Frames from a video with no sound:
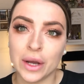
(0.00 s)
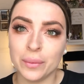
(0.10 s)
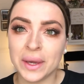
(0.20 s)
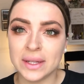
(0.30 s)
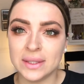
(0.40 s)

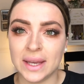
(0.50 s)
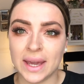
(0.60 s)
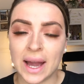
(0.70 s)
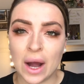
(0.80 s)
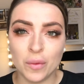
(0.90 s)
we can see
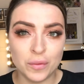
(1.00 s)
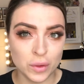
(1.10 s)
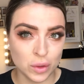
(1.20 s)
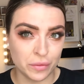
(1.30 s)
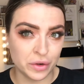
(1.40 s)
how full
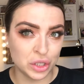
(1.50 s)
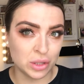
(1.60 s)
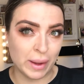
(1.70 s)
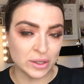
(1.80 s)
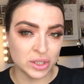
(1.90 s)
coverage the
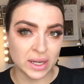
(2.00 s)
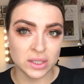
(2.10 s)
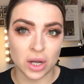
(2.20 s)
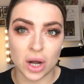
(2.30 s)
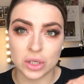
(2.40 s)
matchsticks
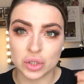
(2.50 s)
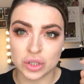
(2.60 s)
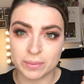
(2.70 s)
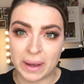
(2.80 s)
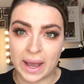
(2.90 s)
are
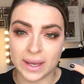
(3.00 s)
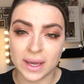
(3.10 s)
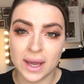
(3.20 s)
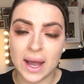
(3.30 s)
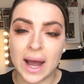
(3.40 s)
just by
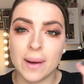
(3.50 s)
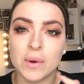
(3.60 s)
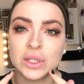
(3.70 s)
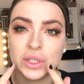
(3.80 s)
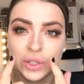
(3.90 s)
how
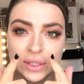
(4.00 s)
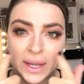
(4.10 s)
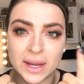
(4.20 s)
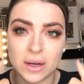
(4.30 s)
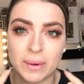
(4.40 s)
much it's just
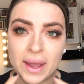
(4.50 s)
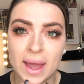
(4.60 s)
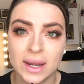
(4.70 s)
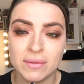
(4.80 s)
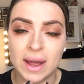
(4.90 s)
taken away
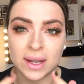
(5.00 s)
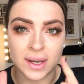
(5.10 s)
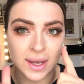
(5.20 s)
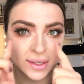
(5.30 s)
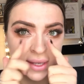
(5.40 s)
any
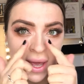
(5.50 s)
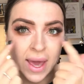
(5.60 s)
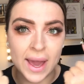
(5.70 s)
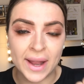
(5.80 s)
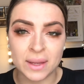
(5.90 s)
redness,
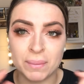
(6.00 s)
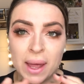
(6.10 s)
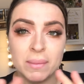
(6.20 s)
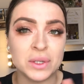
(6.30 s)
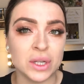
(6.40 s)
any
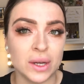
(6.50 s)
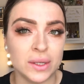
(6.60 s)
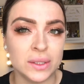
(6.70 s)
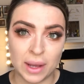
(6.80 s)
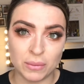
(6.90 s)

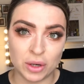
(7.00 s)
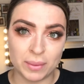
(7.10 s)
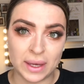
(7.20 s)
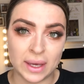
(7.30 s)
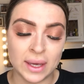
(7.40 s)
blemishes. I'm going to
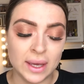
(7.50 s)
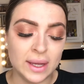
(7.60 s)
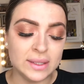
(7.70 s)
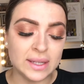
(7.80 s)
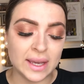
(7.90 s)
be
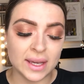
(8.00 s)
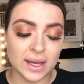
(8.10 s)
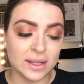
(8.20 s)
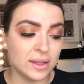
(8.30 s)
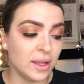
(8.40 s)

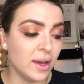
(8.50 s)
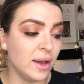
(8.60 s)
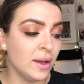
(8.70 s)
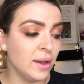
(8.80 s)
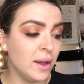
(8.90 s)
taking
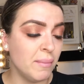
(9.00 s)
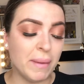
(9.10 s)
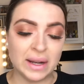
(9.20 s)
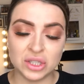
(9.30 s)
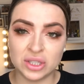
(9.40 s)
the
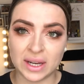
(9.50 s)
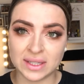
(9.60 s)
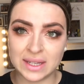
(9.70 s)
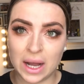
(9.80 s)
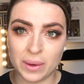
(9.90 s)

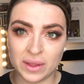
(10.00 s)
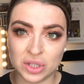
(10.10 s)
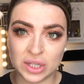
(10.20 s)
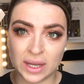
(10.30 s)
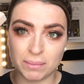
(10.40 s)
matchsticks now in the
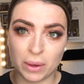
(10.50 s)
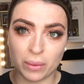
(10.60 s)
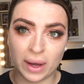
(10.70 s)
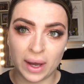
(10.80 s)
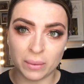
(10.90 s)
shade
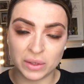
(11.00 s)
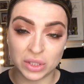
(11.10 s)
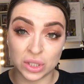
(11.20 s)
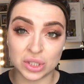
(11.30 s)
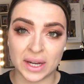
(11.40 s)
Mocha, which
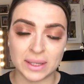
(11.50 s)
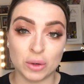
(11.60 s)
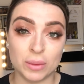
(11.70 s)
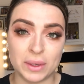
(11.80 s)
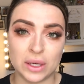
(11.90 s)
shade I'm
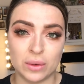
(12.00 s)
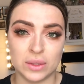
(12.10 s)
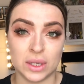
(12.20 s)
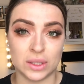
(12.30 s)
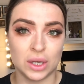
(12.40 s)
going to be
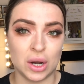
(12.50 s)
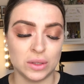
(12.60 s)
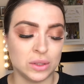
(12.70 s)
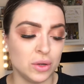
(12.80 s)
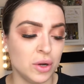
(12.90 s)
using to
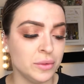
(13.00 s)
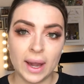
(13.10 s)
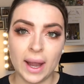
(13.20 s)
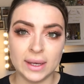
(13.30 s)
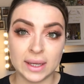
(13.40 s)
contour.
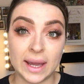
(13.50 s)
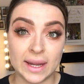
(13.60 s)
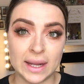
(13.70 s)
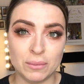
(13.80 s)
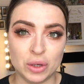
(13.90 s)
And
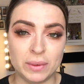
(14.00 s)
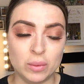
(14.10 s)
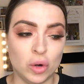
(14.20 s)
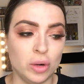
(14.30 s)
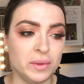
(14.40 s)
again, I'm going to be
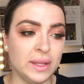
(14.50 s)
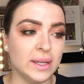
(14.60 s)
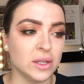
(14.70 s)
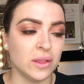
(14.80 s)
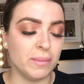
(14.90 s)
warming
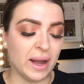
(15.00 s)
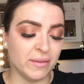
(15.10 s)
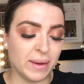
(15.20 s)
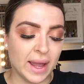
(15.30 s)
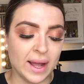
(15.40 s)
this on the back of
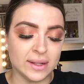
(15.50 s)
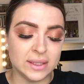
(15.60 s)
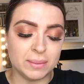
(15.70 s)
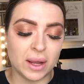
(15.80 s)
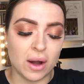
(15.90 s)
my
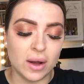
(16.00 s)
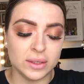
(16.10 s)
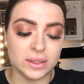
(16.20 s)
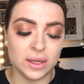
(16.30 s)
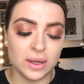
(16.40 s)
hands
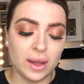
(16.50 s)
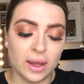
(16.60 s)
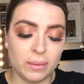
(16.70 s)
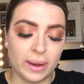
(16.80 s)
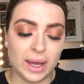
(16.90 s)
because
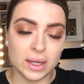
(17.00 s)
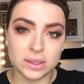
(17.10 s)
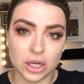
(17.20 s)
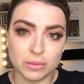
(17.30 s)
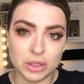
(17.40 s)
it works
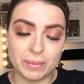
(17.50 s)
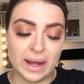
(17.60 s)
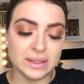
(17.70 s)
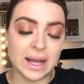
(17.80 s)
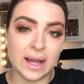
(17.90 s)
so much
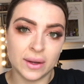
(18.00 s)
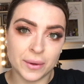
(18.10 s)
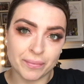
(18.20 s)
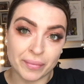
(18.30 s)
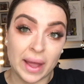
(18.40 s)
better
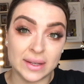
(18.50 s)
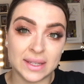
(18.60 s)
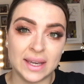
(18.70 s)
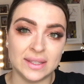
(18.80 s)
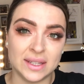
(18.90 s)
and is
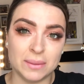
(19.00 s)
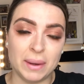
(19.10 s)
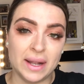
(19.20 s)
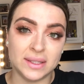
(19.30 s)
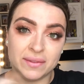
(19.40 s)
easier to
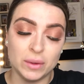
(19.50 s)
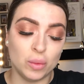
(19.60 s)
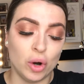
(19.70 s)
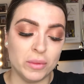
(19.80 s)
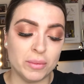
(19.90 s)
blend if you
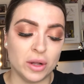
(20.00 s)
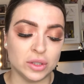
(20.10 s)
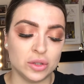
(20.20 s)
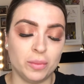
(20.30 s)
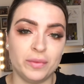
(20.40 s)
warm the
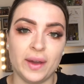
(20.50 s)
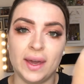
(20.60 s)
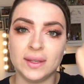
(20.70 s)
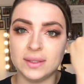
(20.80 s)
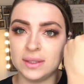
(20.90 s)
product up
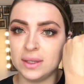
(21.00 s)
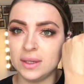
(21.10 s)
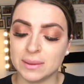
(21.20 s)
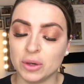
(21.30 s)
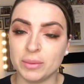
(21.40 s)
first.
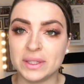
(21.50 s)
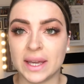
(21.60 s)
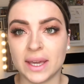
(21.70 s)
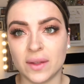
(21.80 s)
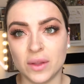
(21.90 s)
So I'm going to be
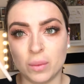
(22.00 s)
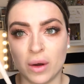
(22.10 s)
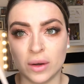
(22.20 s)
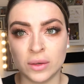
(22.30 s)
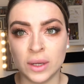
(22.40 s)
taking the
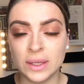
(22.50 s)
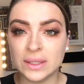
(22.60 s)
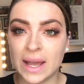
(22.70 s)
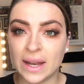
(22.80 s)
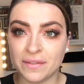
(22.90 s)

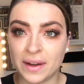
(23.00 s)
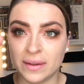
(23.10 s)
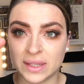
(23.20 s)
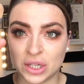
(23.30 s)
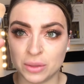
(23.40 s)
110
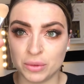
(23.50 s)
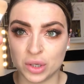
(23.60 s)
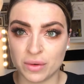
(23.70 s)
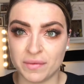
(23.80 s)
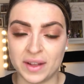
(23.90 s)
foundation brush
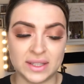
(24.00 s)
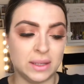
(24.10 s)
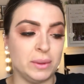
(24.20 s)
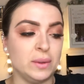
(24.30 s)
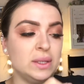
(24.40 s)
from Fenty
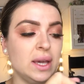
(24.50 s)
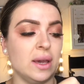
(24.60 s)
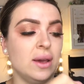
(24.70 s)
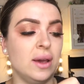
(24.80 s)
Beauty.